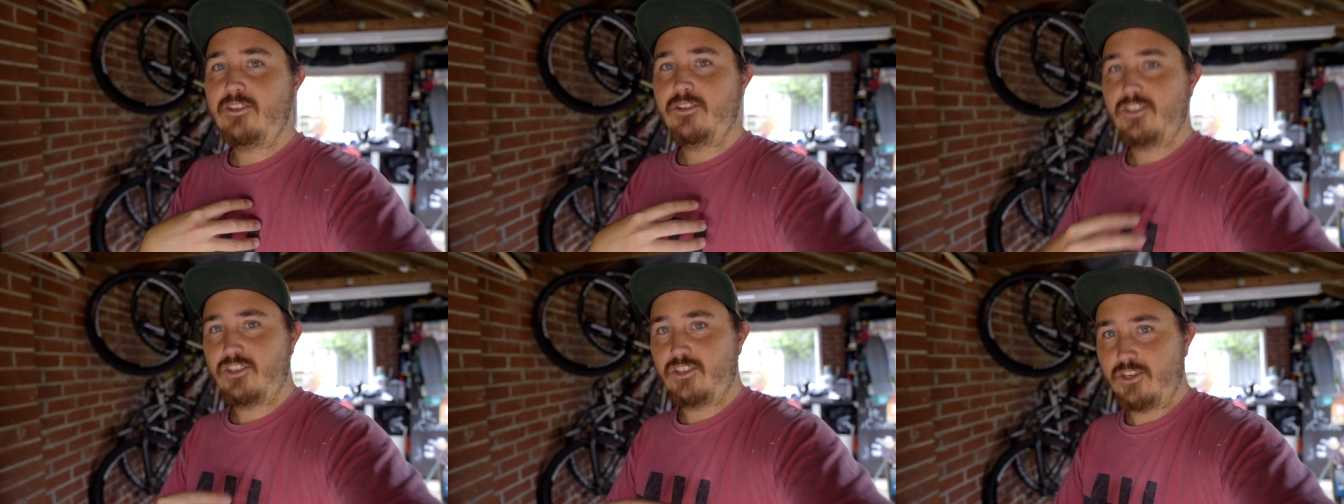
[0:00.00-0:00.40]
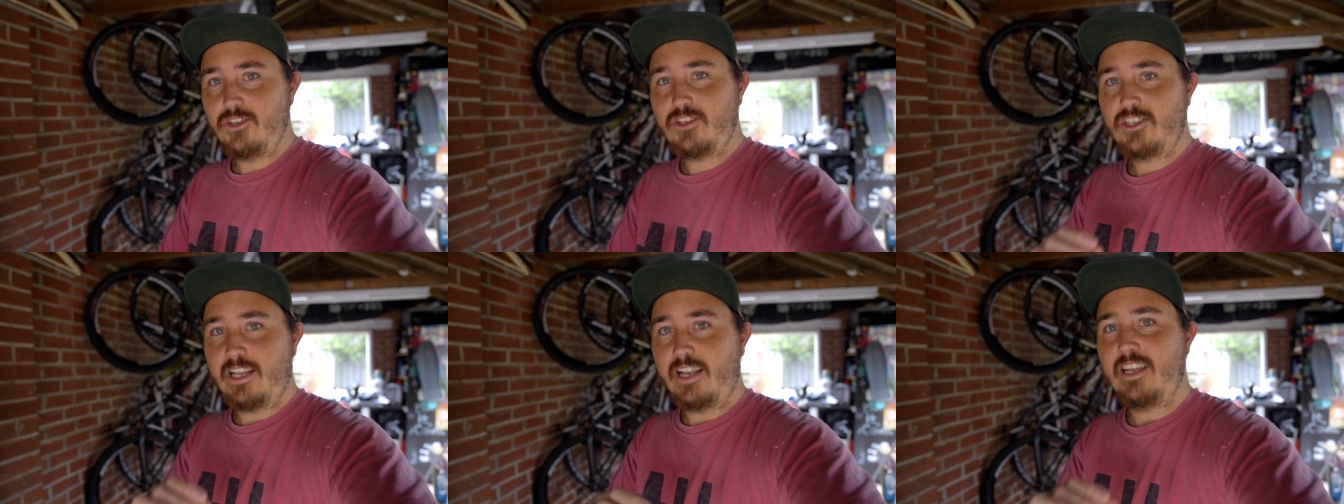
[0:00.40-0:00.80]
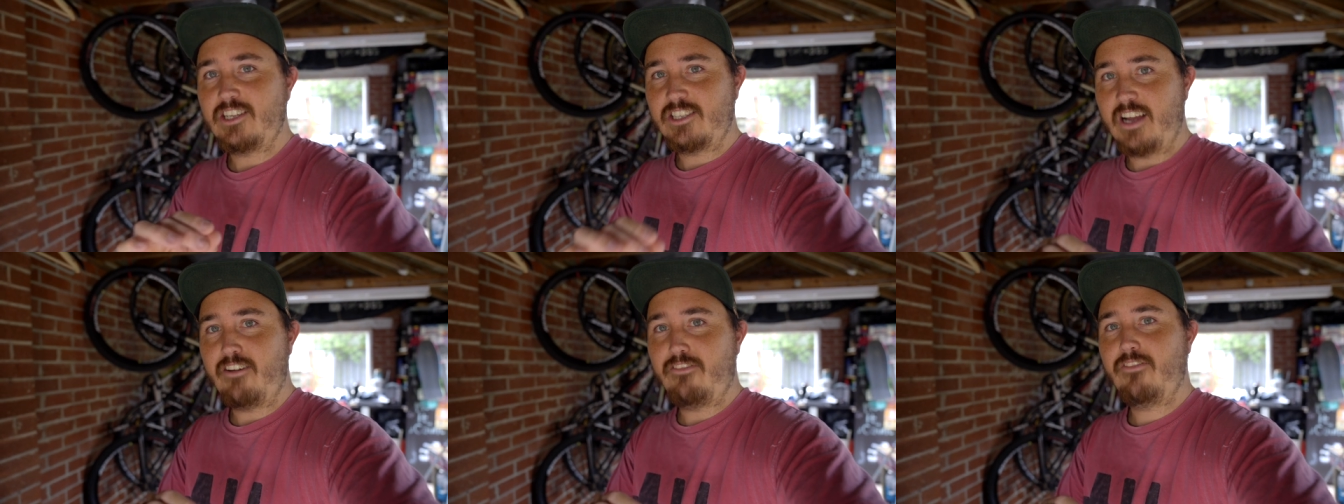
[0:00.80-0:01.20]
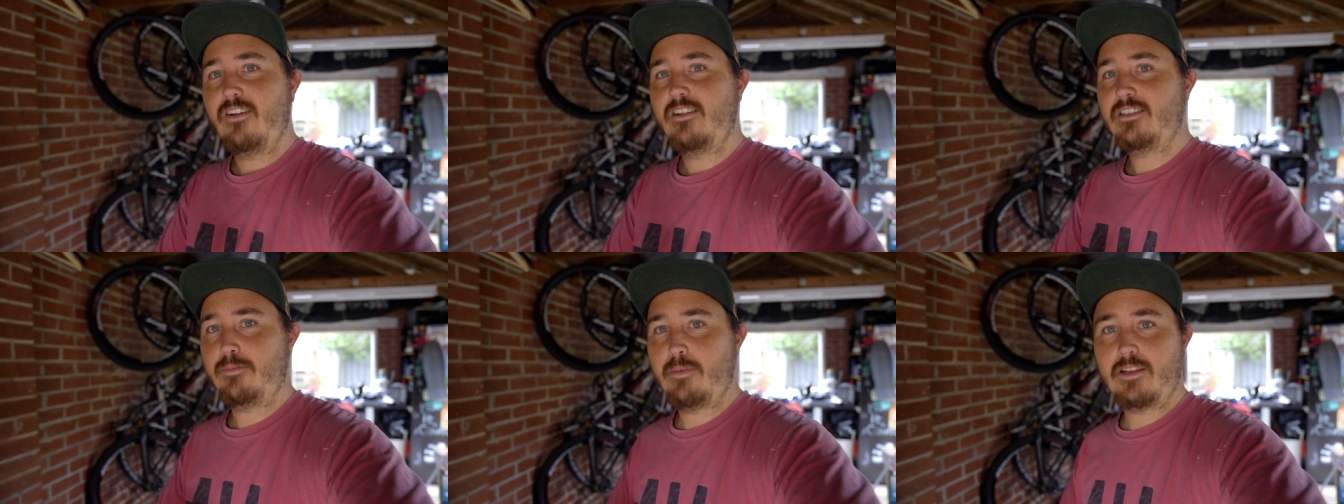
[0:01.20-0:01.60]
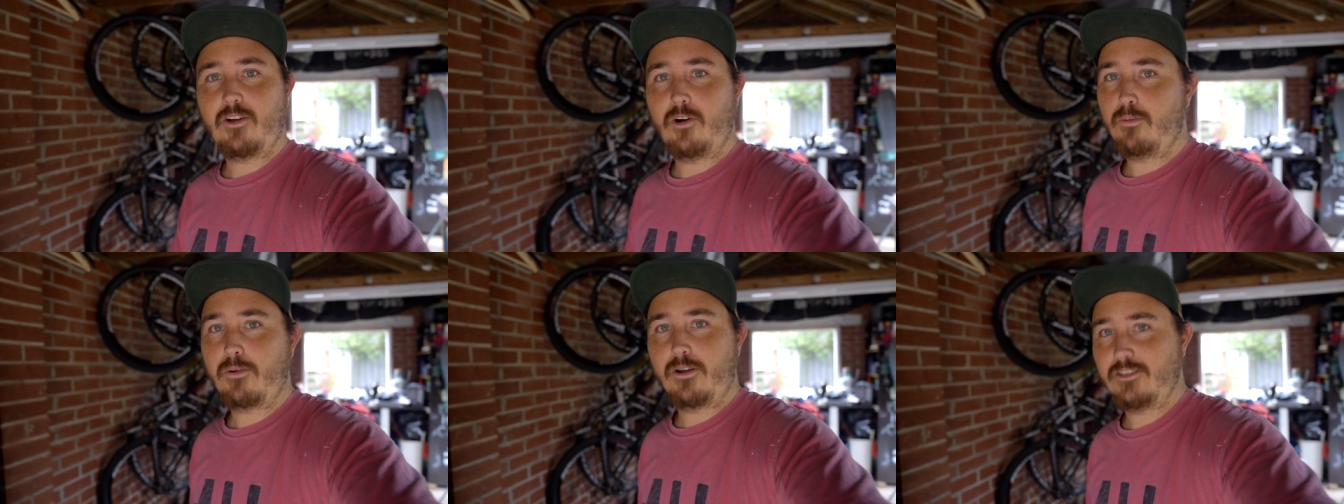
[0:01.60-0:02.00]
do is do silly stuff to make the
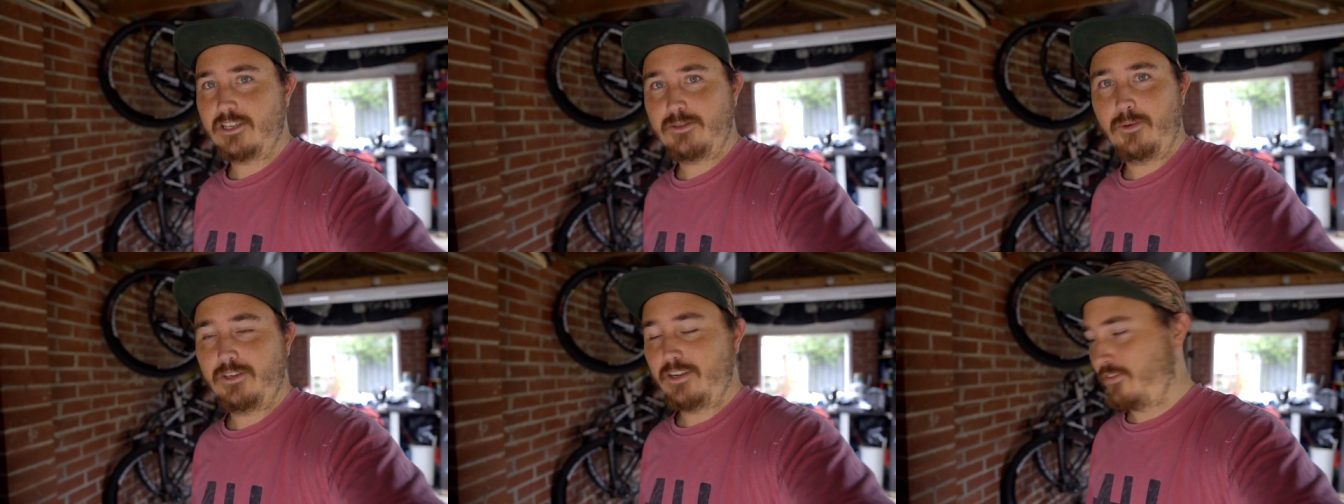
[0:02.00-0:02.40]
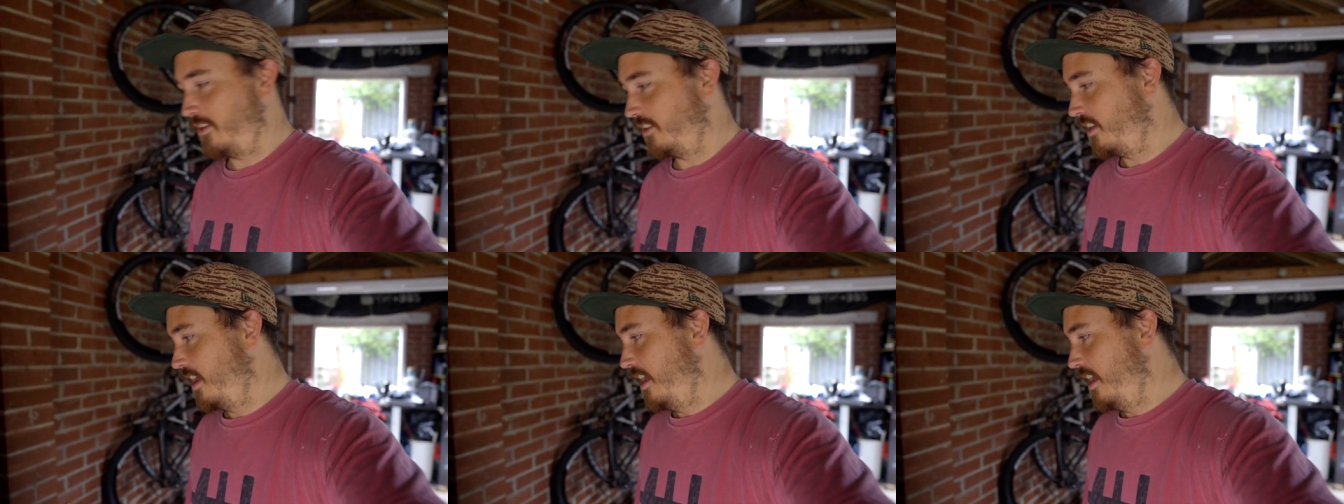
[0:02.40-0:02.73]
whole process more difficult.